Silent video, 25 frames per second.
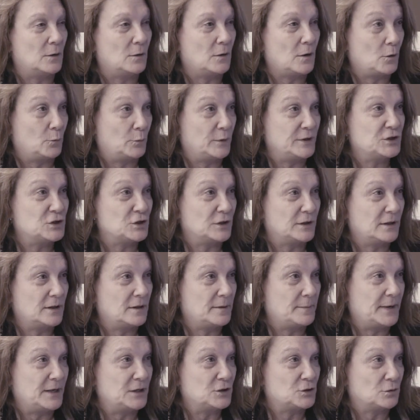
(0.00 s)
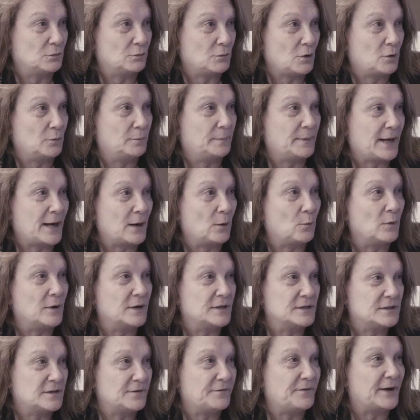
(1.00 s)
Originally the major roadblock
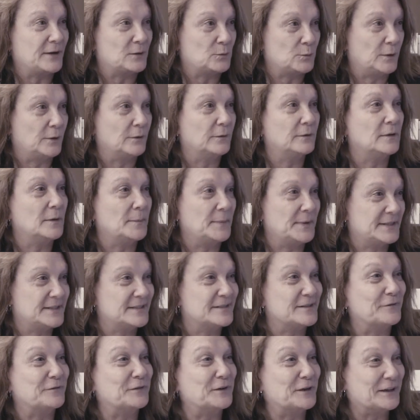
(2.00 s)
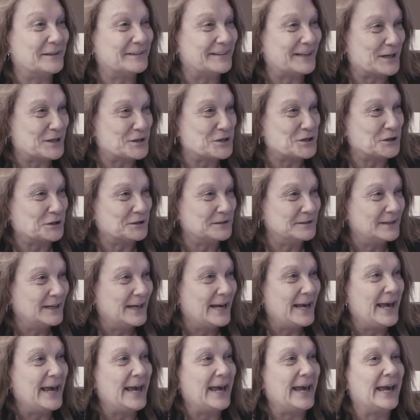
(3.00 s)
was the fact we were in the midst of an election,
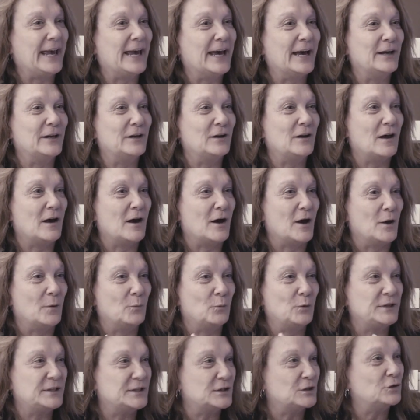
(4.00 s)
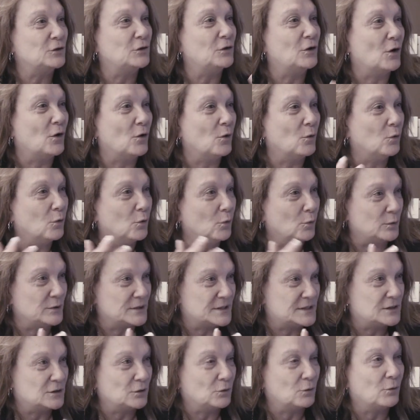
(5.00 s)
and we didn't know who
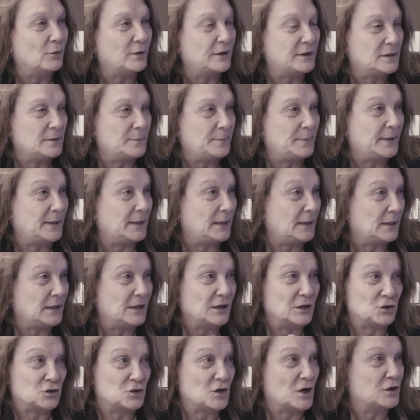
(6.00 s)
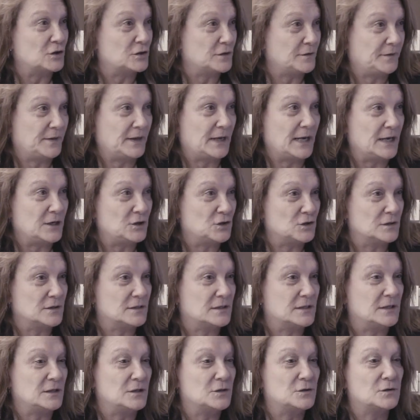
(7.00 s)
was still going to be in charge of the
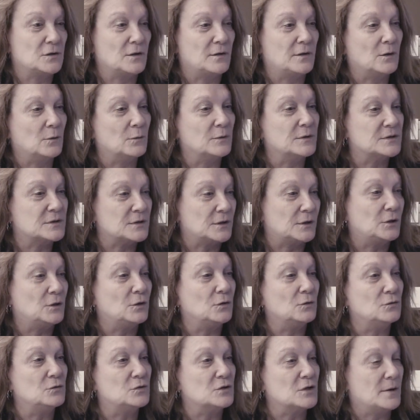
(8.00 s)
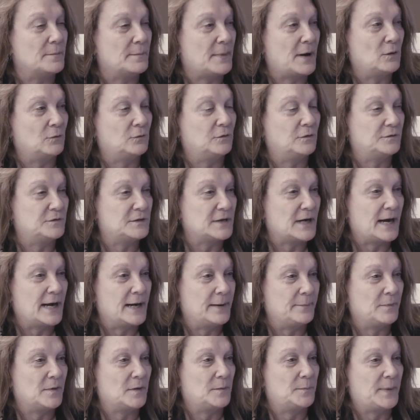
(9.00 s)
agency, so there was a huge amount of
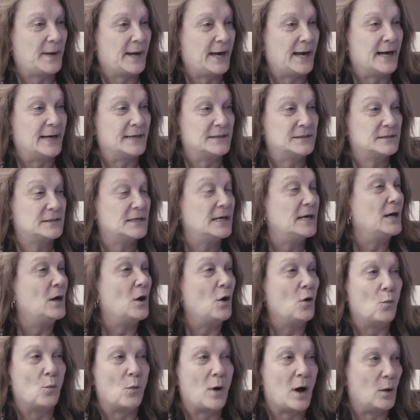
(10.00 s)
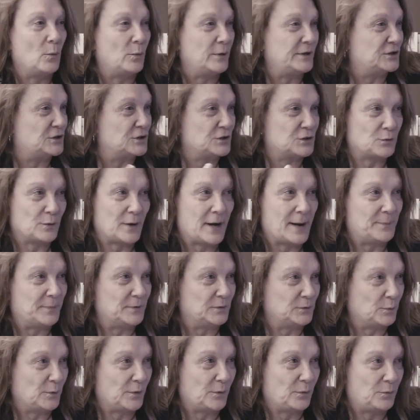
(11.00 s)
time that passed while we just
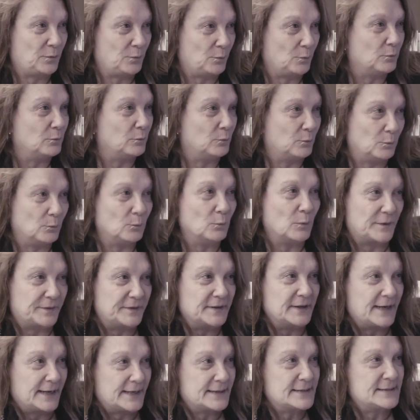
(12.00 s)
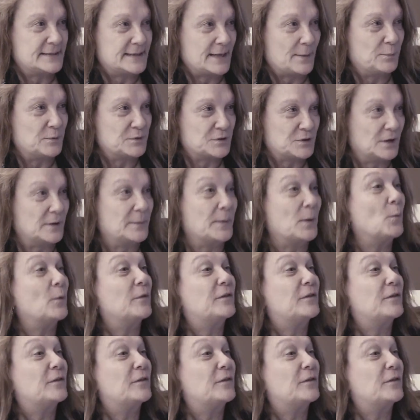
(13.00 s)
grappled with what the next step was going to be,